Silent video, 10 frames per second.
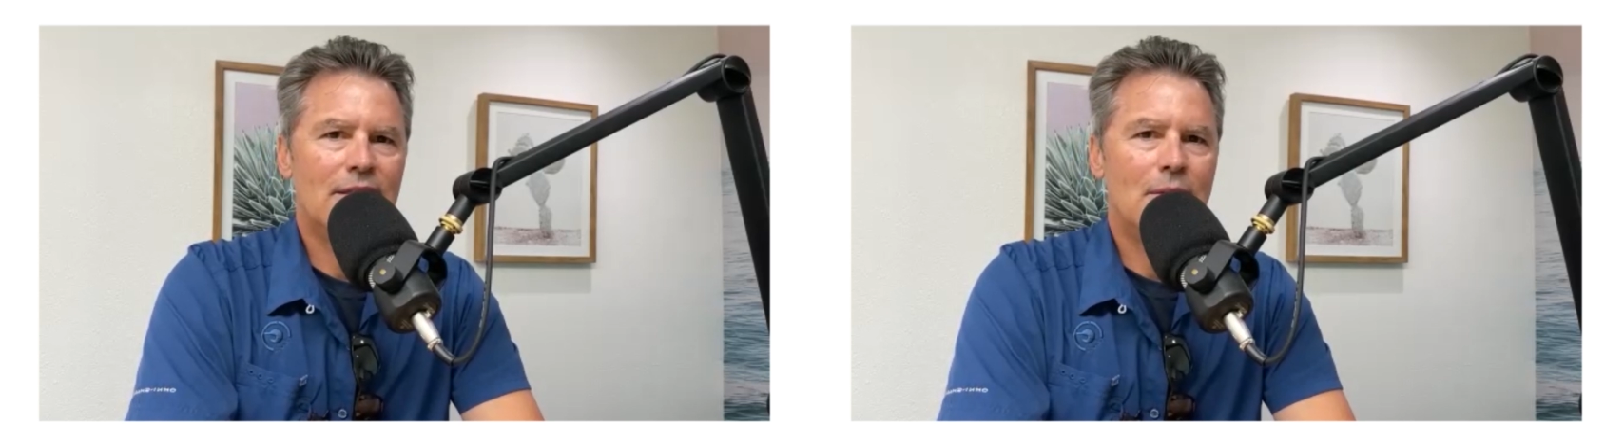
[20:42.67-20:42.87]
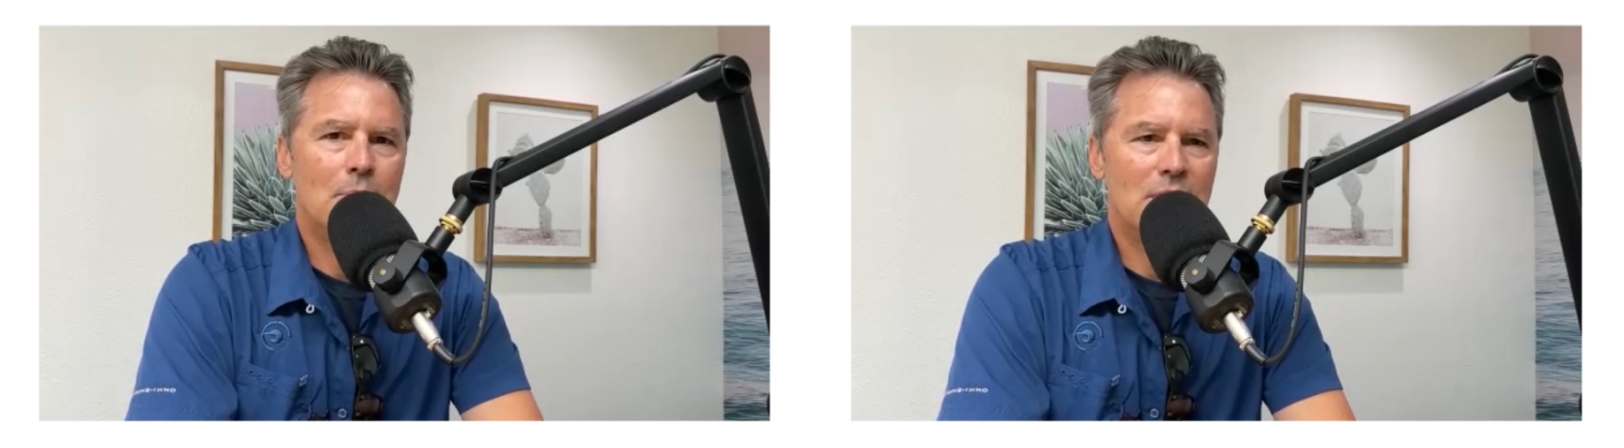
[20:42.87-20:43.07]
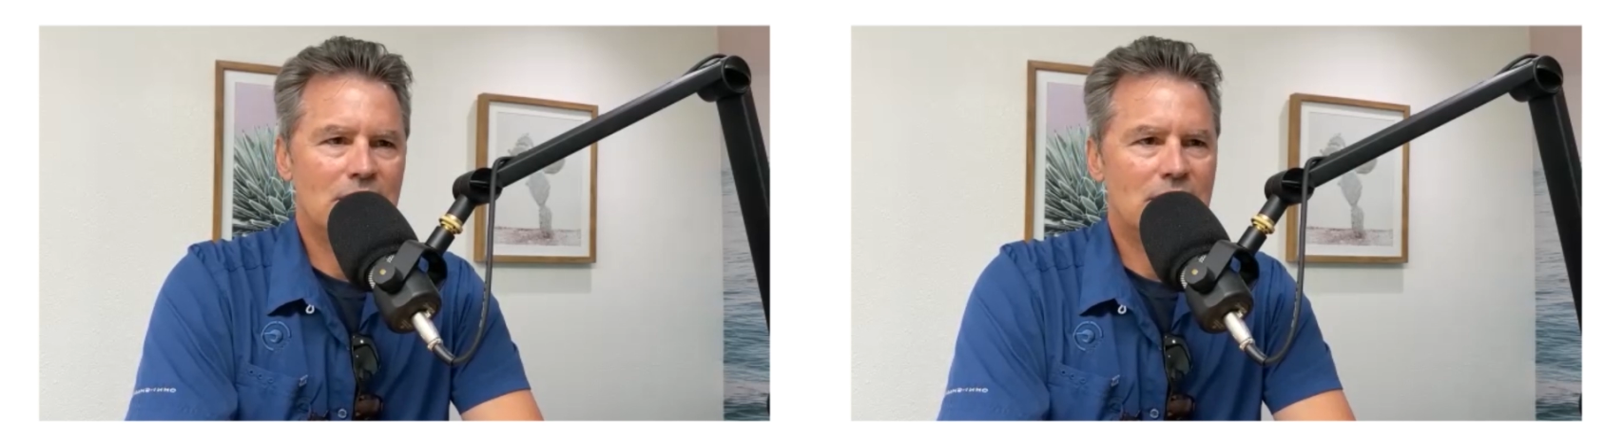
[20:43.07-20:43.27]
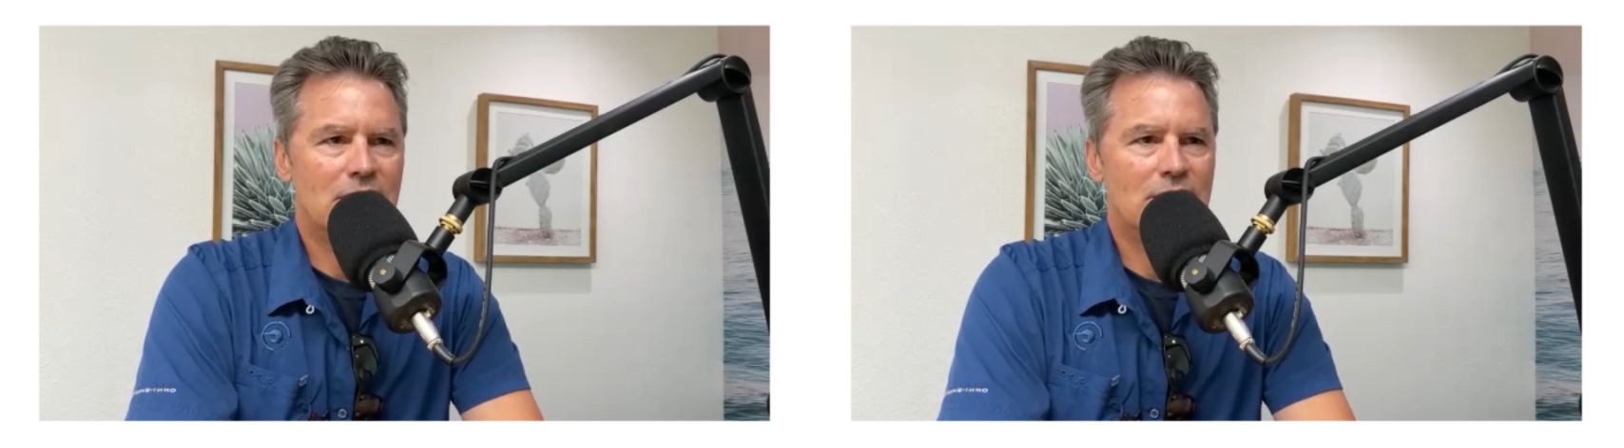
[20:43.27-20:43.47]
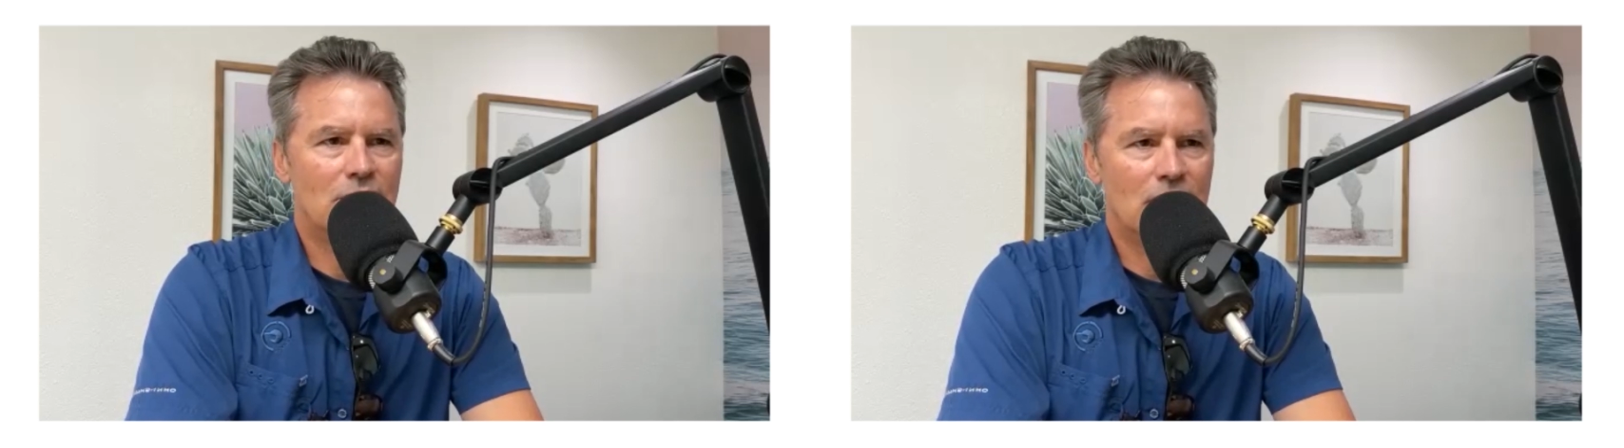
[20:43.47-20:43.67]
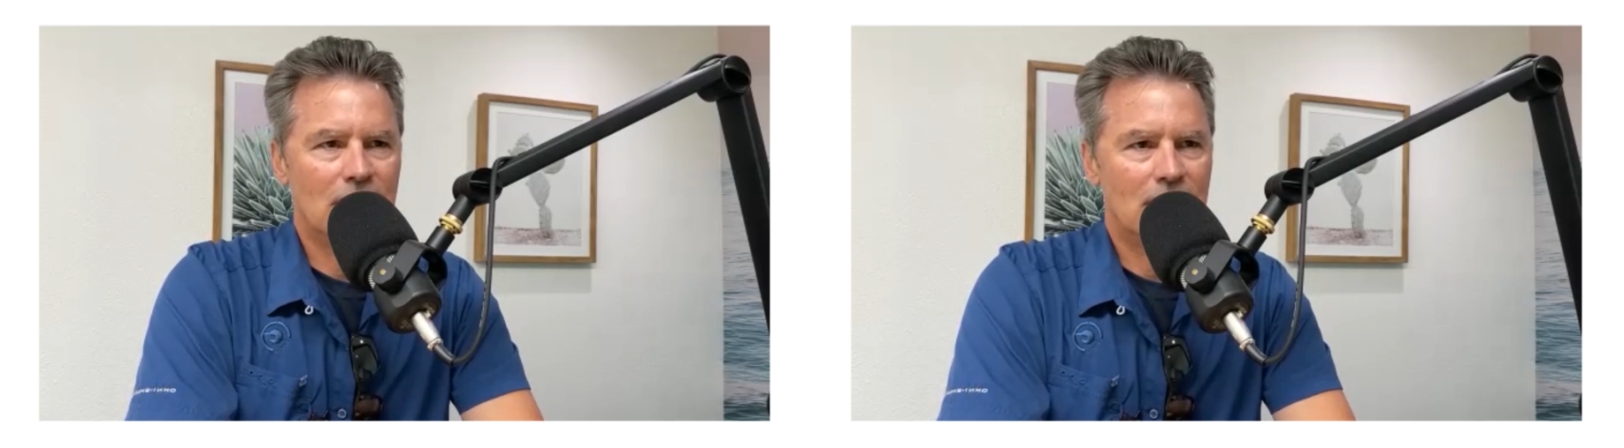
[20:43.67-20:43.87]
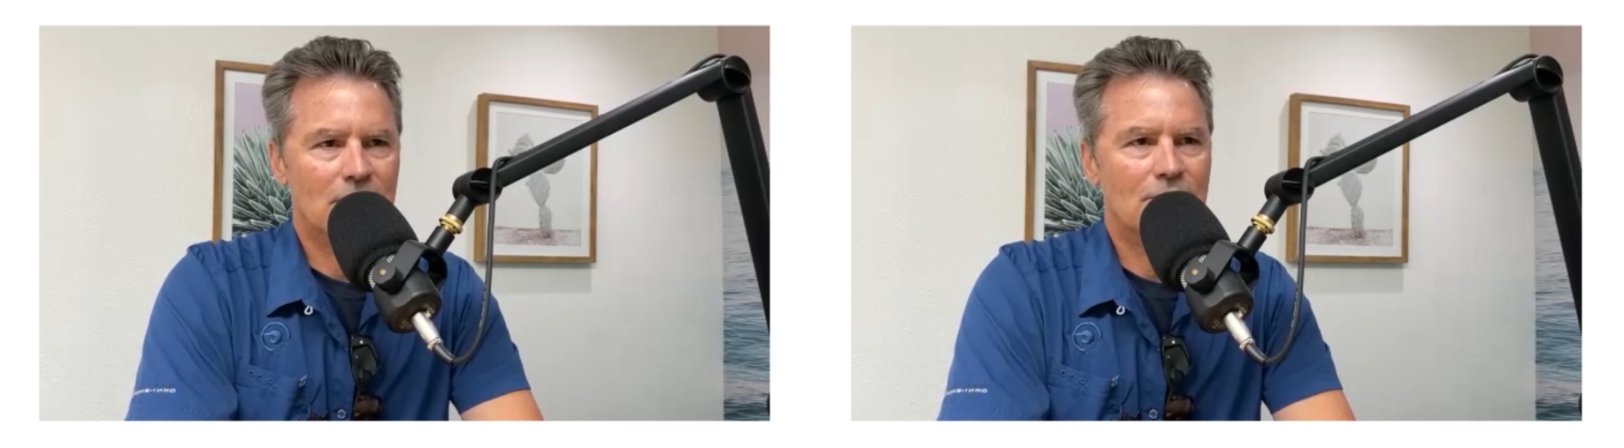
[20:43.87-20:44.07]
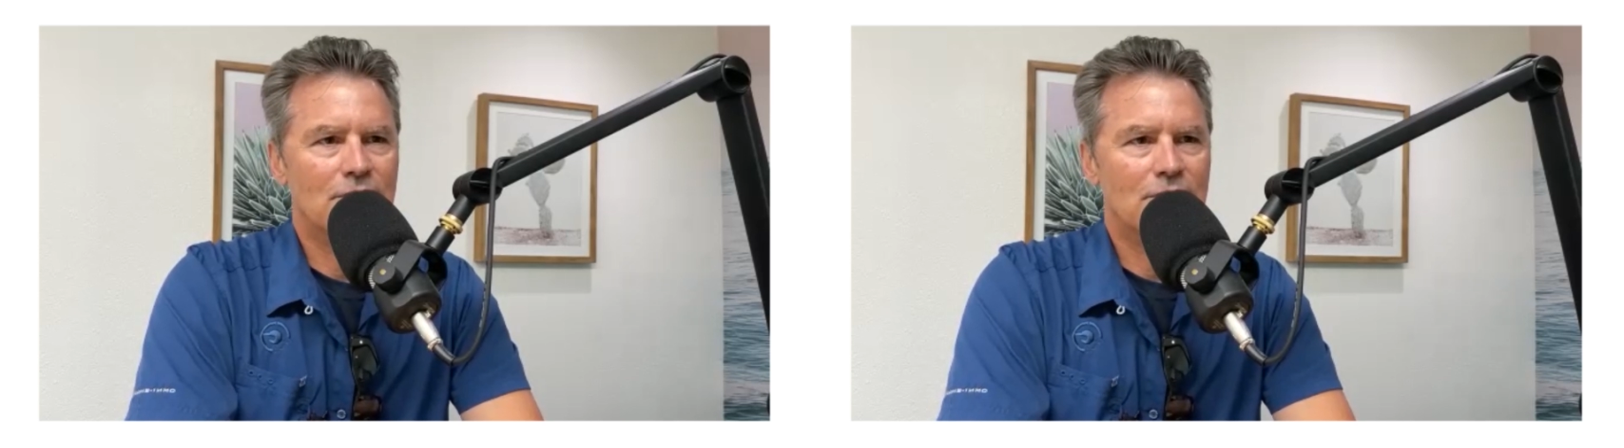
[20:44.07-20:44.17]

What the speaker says: the business you're in